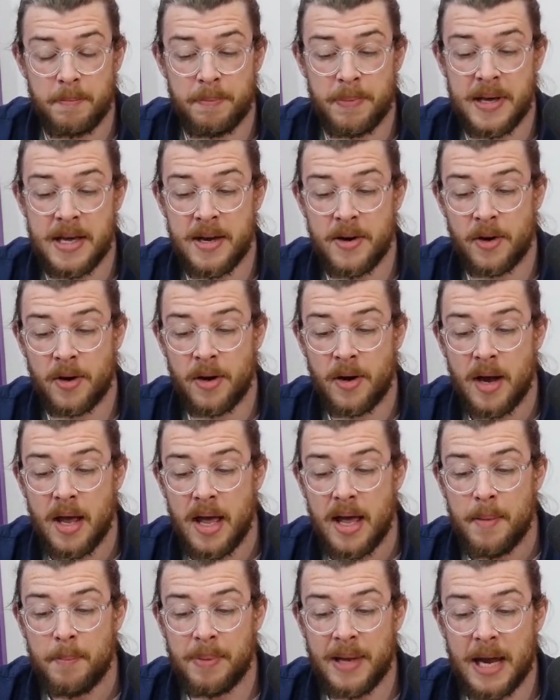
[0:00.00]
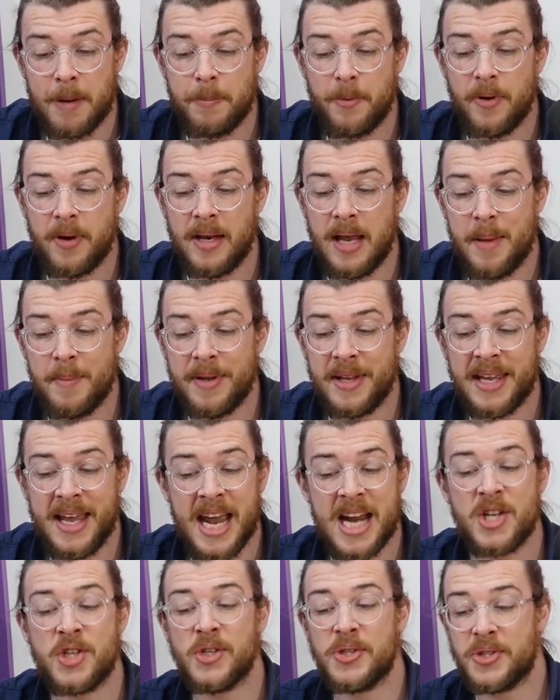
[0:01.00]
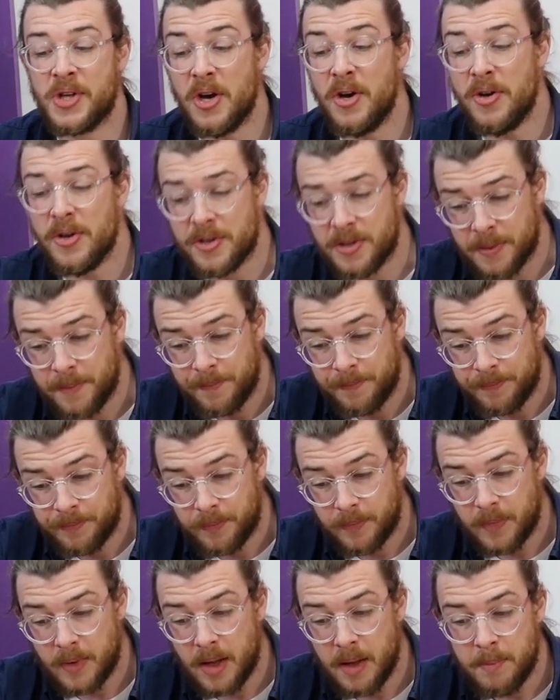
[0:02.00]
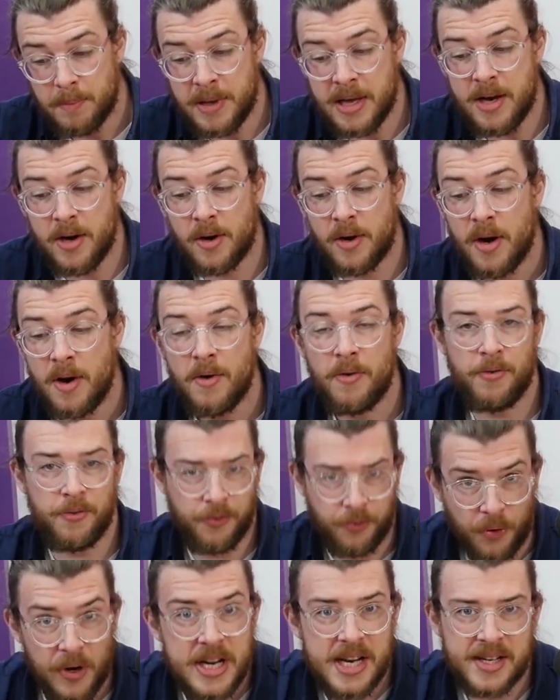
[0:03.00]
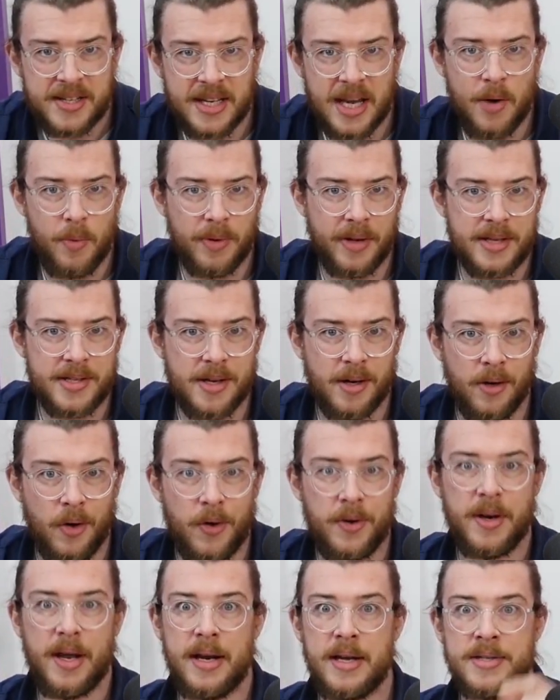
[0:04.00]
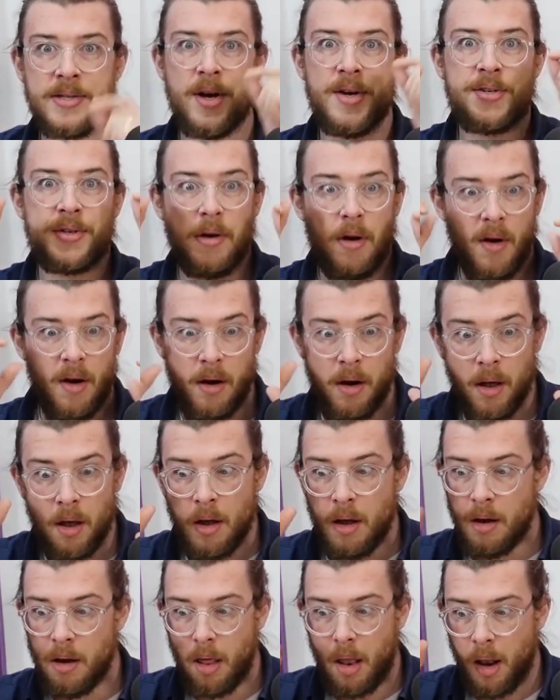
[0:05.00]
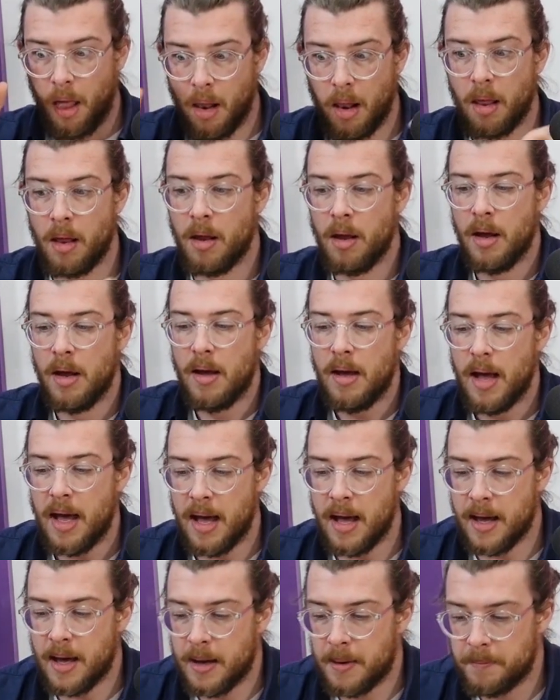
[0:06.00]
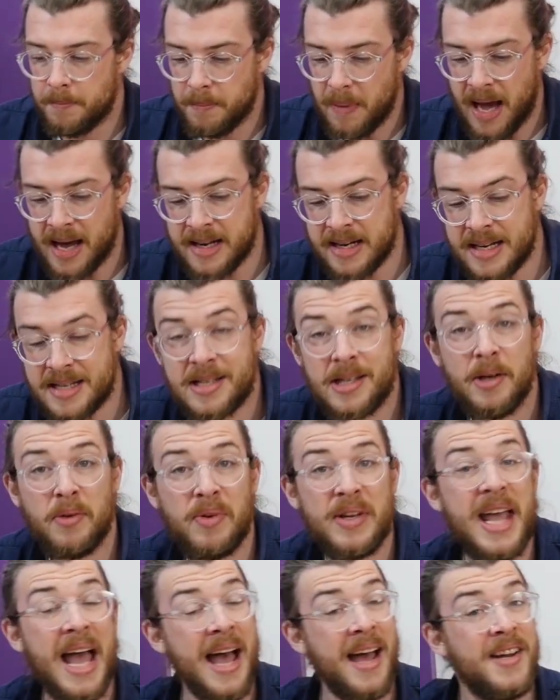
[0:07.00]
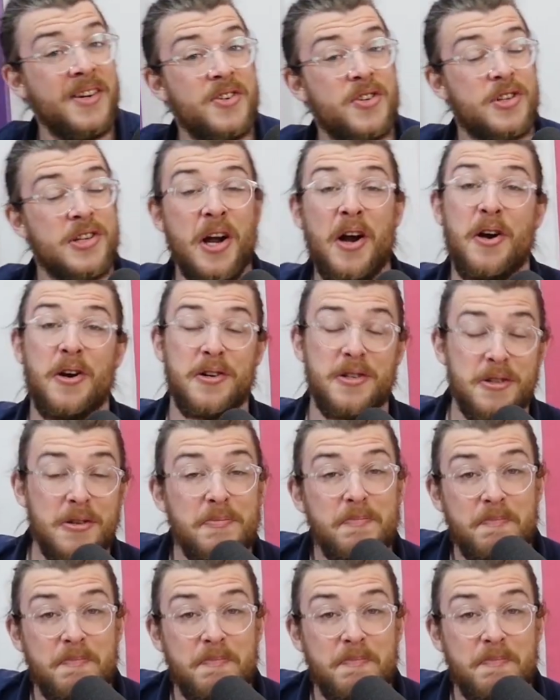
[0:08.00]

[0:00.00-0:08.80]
Peter, blackberry lemon. The cage looks good. Peter freaks out when they start looking at it. His eyes go... and it is lovely and tart.